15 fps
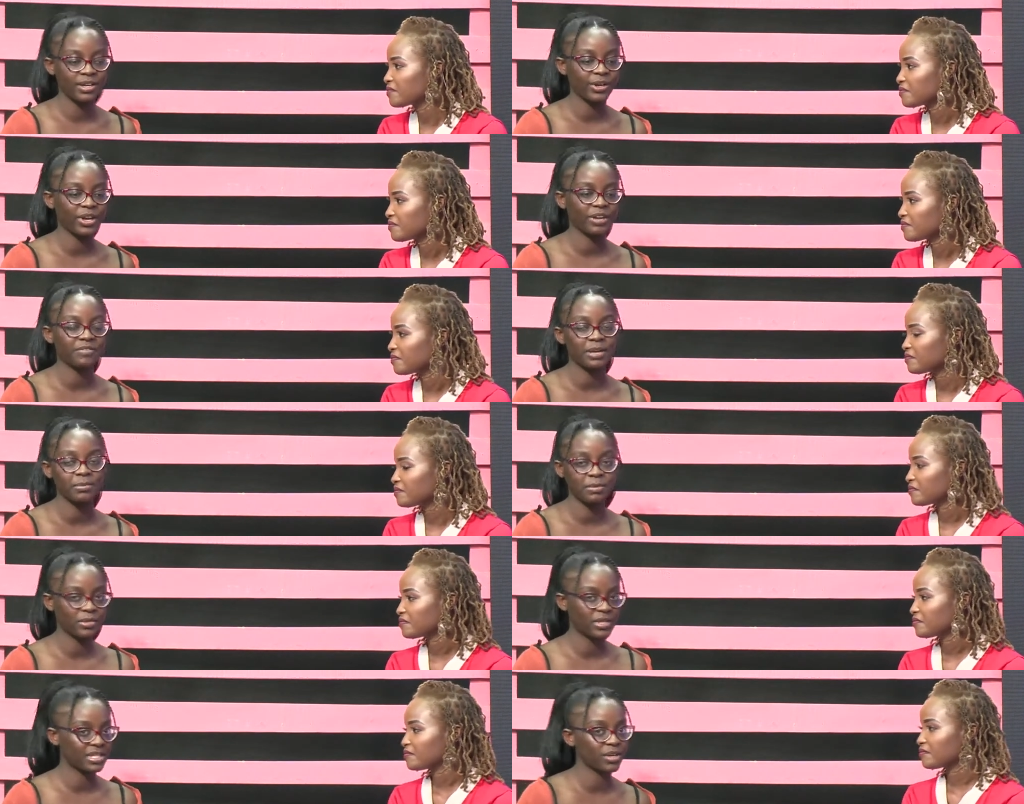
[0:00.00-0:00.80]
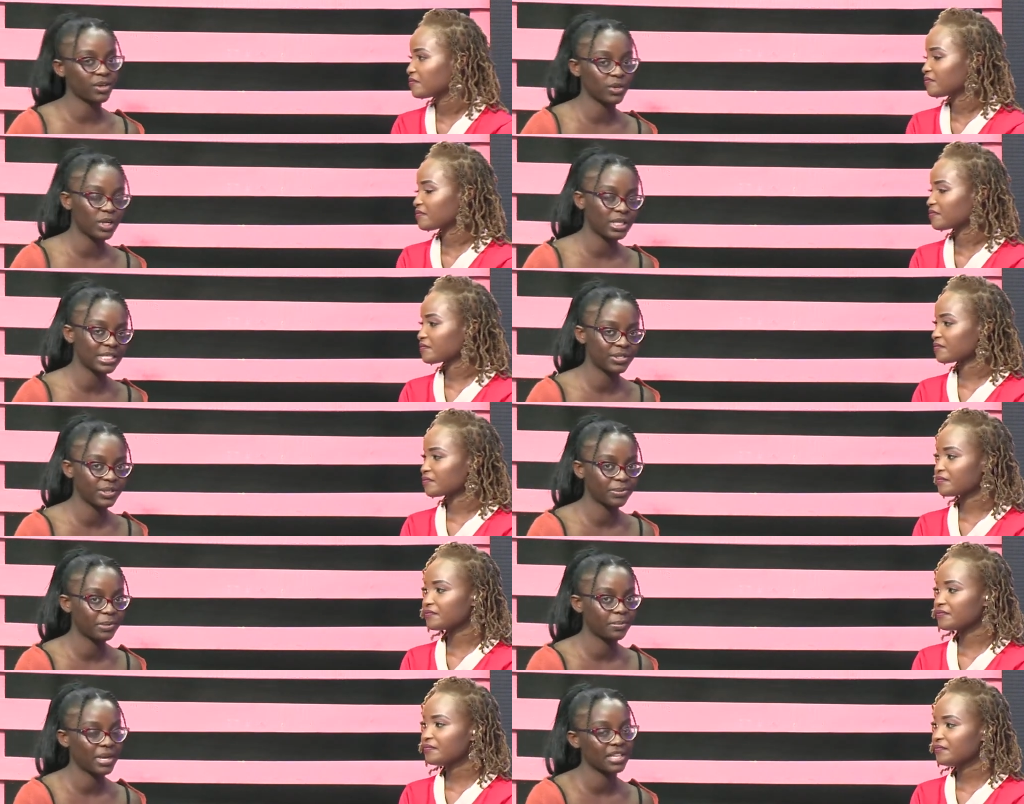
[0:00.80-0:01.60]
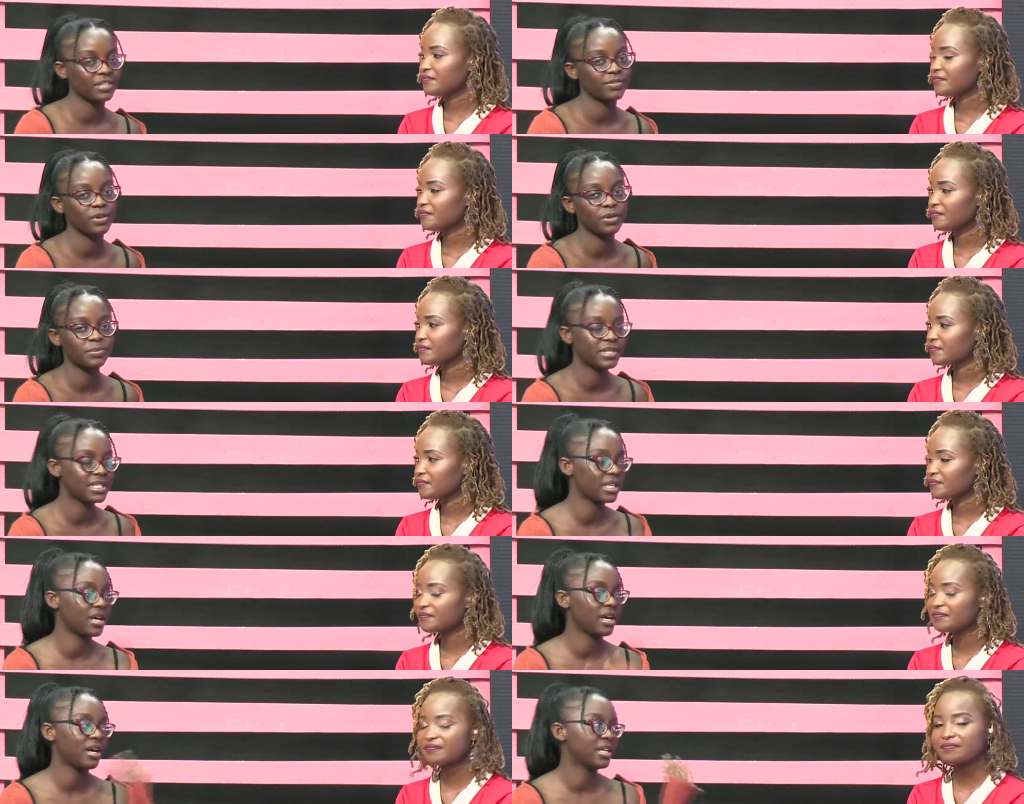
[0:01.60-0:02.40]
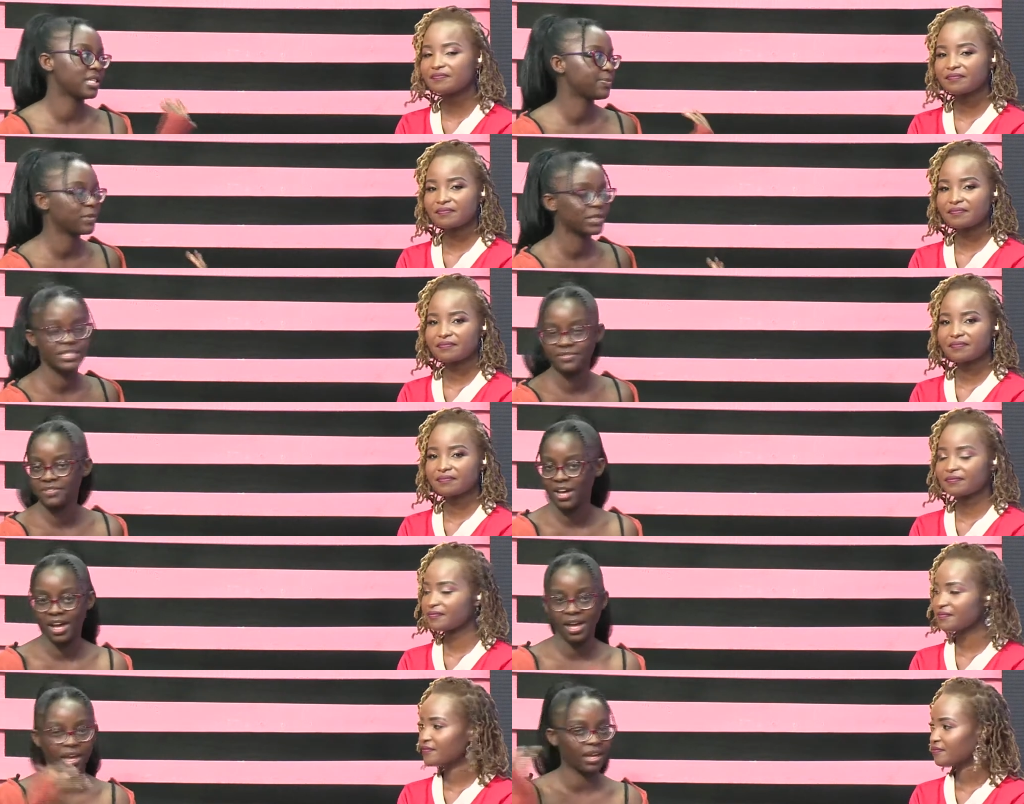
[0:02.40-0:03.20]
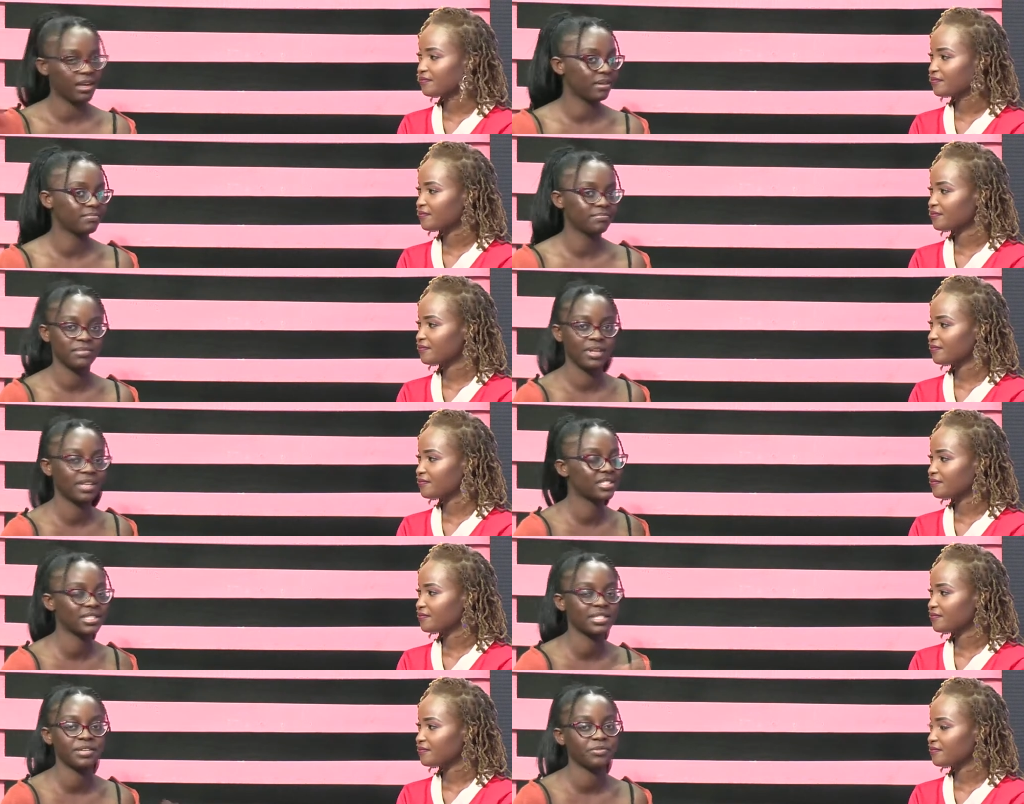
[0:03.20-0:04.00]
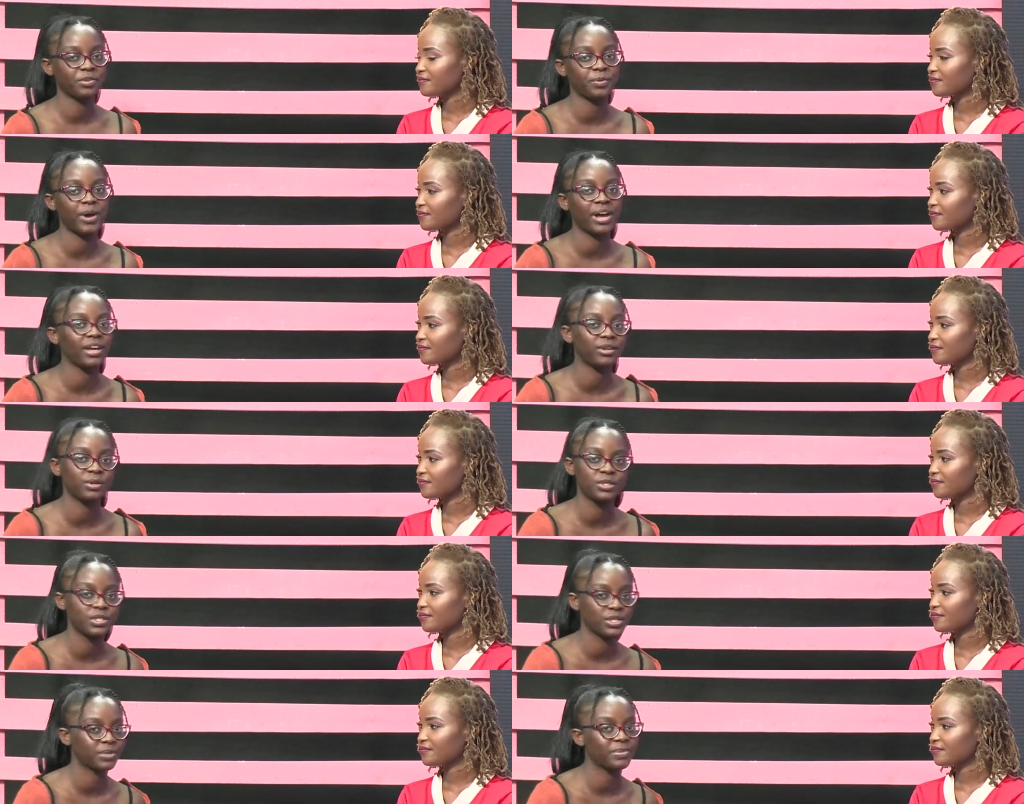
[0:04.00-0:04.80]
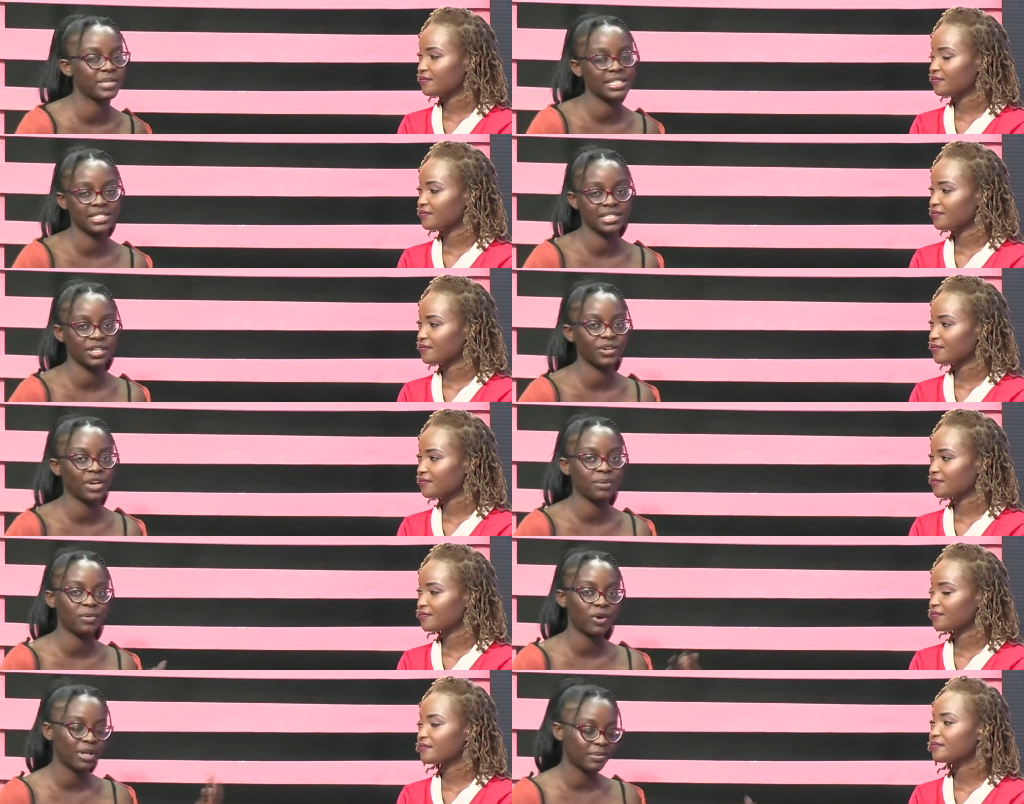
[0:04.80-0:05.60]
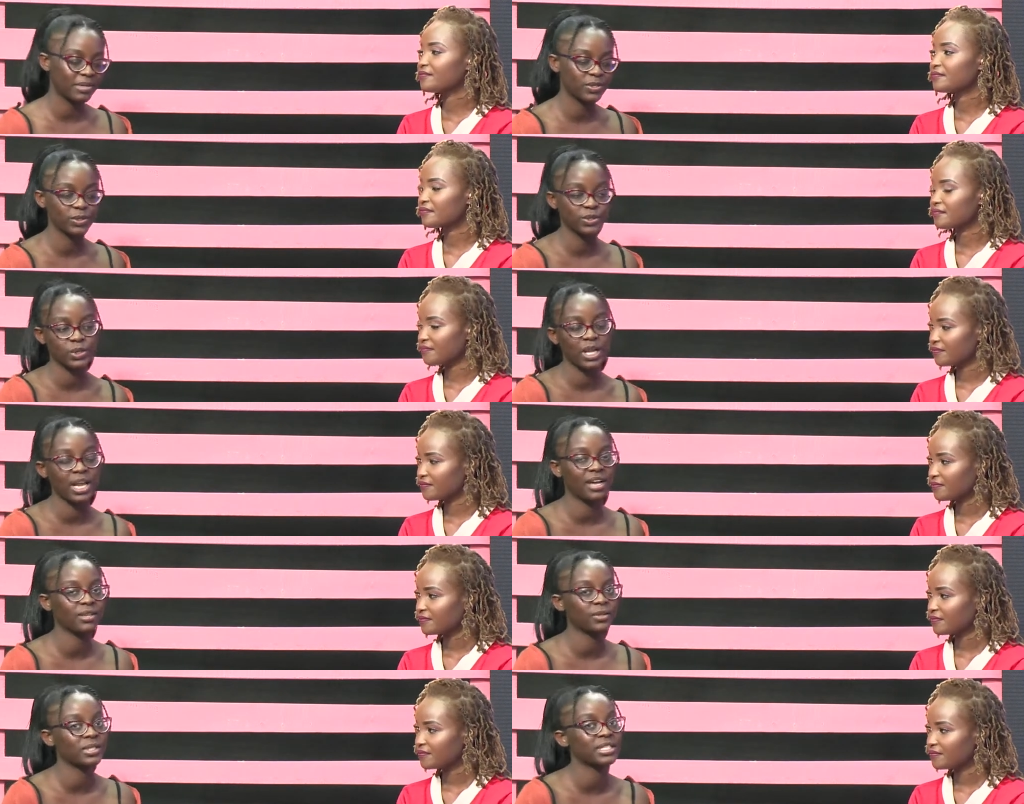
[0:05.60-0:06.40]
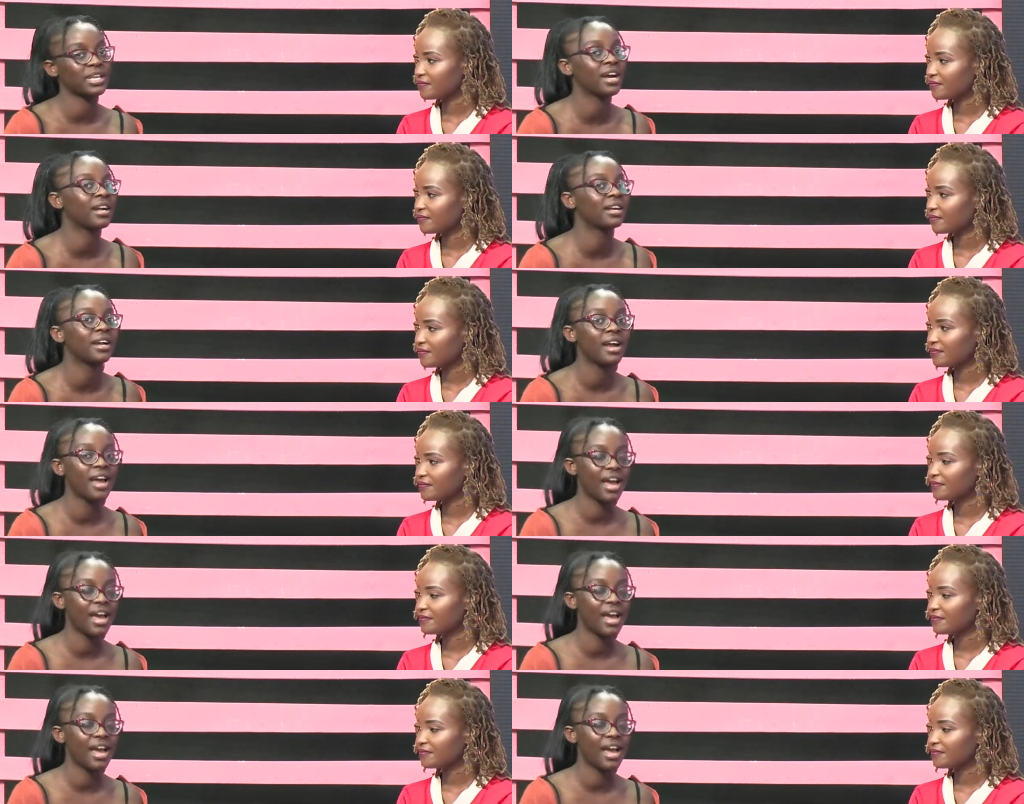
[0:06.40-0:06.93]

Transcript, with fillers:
Speaker 1: You can find my music on all streaming platforms, Spotify, just everywhere, YouTube, Instagram. All my social handles are